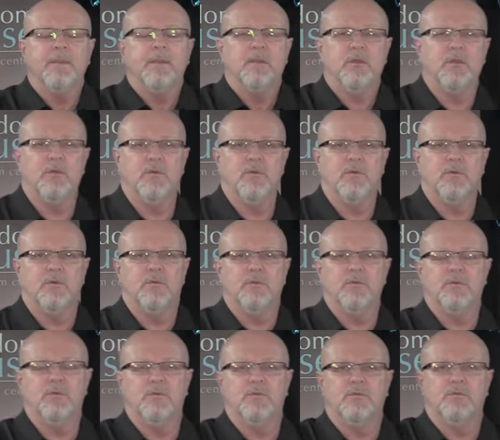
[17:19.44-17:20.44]

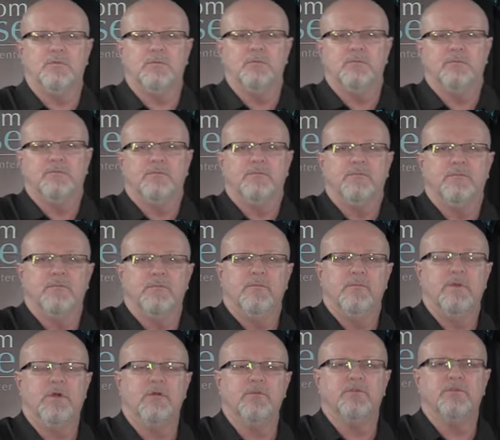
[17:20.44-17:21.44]
You
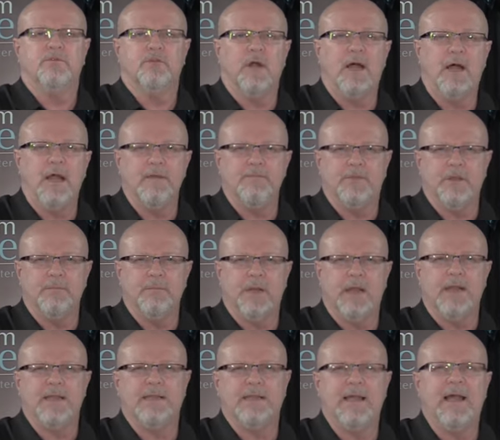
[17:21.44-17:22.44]
don't drive them
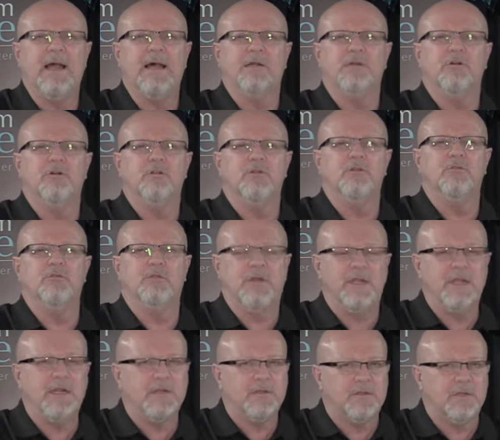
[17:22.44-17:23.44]
like cattle, you
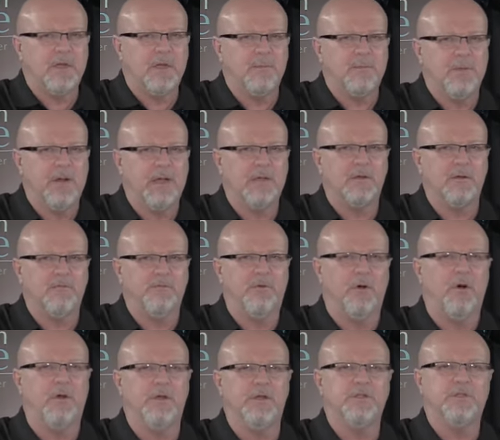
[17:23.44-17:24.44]
lead them by your
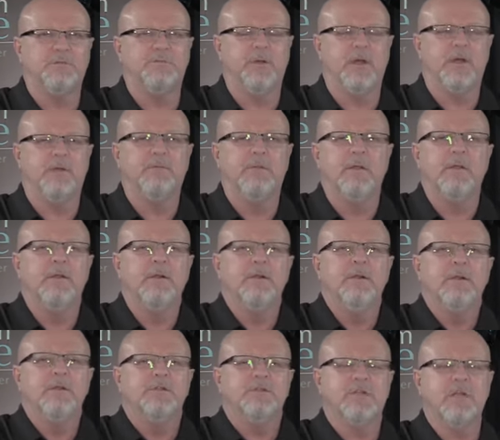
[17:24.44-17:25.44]
voice, but
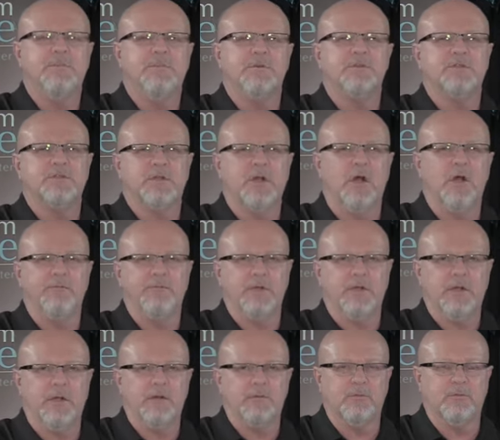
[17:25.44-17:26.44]
sheep will starve to
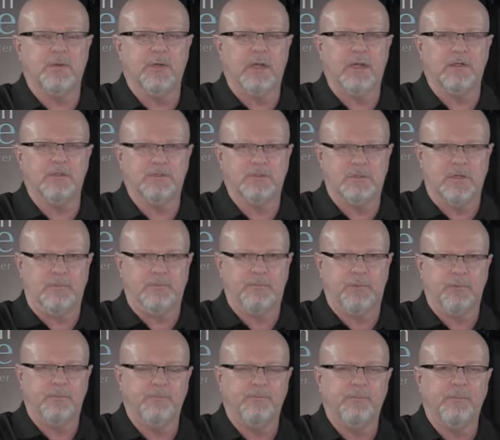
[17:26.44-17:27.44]
death without a
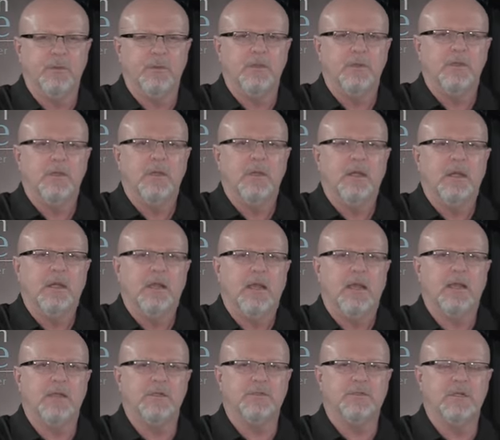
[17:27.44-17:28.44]
shepherd.
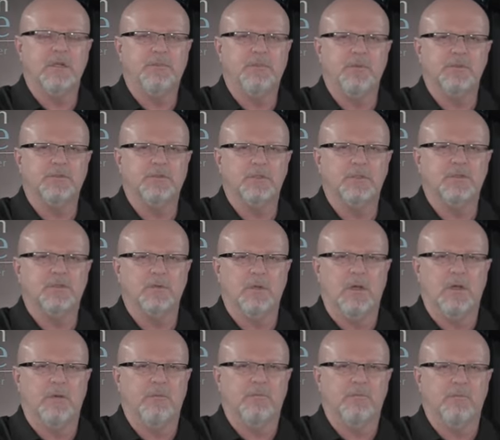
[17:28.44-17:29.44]
Sheep will just
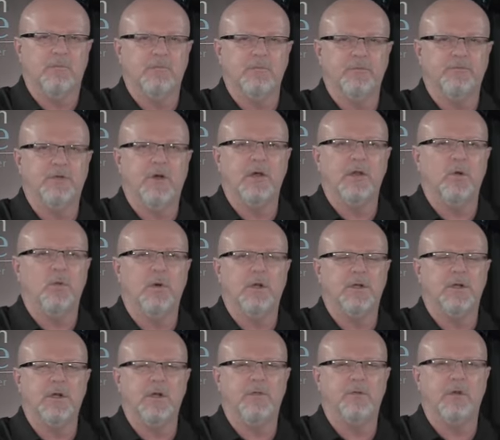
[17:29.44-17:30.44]
follow
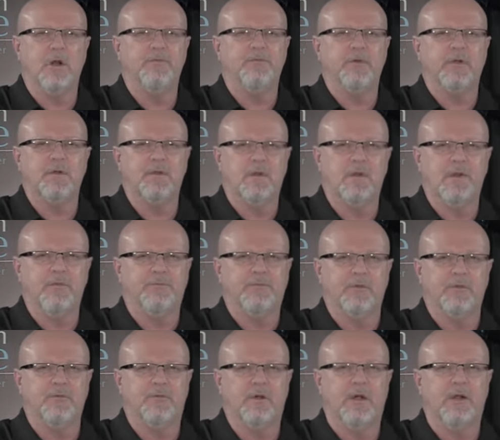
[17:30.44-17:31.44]
one another off a cliff
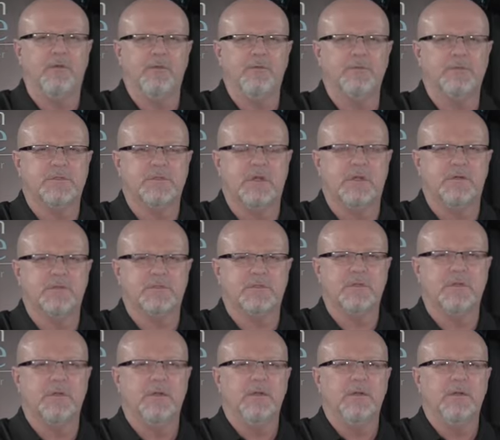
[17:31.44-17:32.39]
and drown themselves